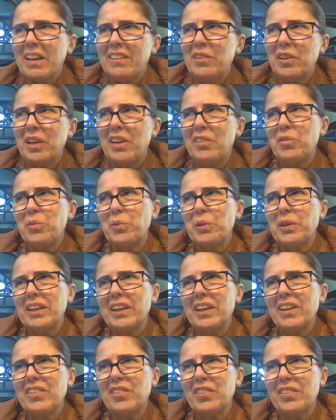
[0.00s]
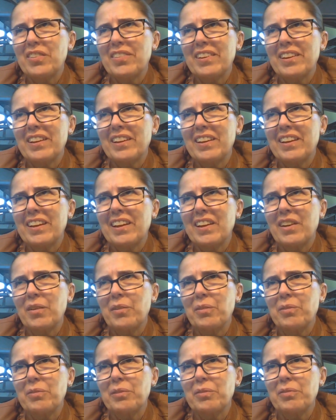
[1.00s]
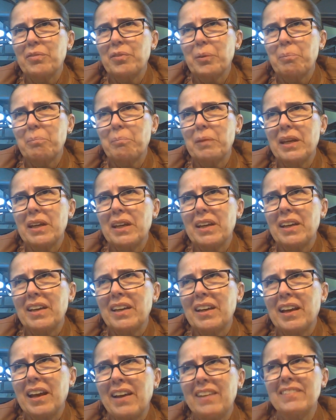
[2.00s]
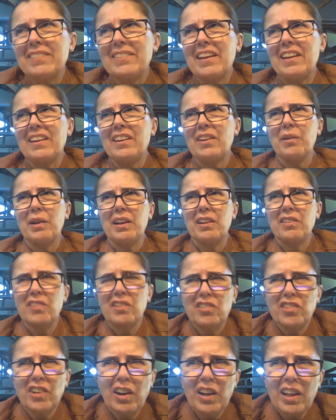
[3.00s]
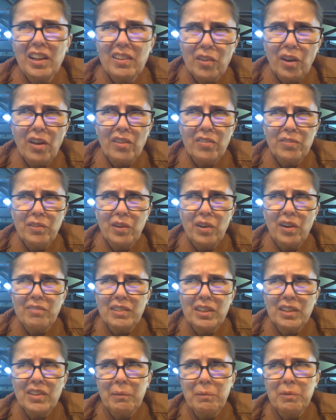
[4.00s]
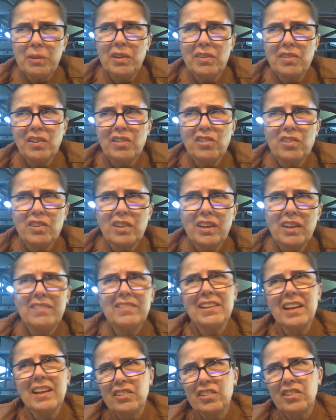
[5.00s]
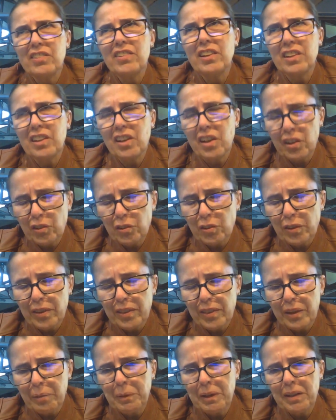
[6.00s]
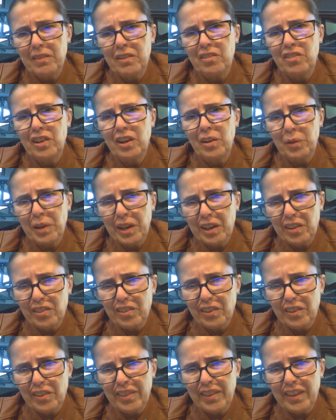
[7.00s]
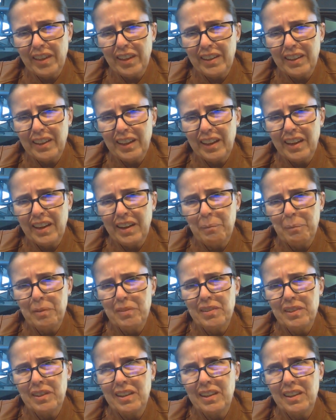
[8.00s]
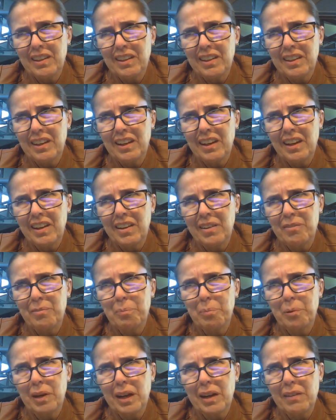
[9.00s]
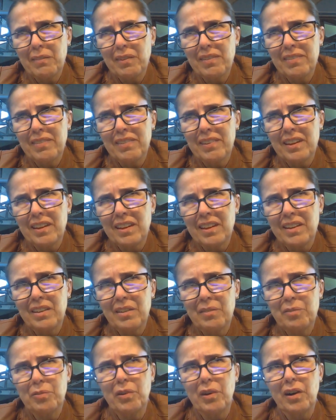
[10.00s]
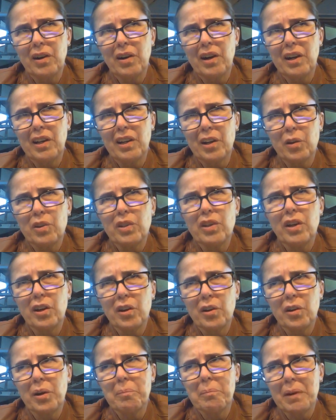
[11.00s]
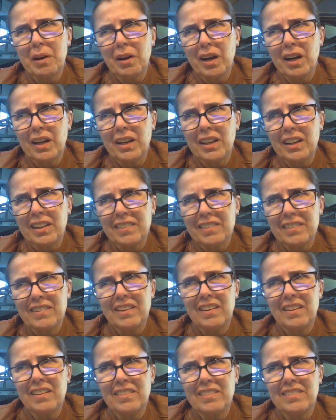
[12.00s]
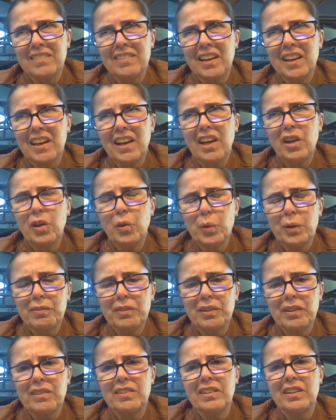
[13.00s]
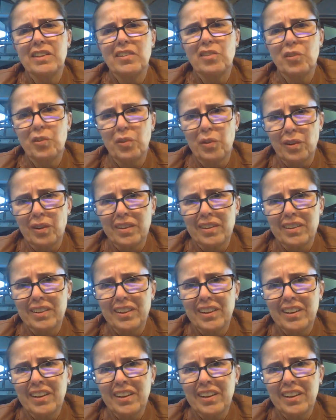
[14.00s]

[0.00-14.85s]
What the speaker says: it's really interesting, for me as, and it's also oftentimes it's not just a cultural thing, but it's a generational thing. And I'm seeing kind of privacy for, younger Americans is equivalent to control.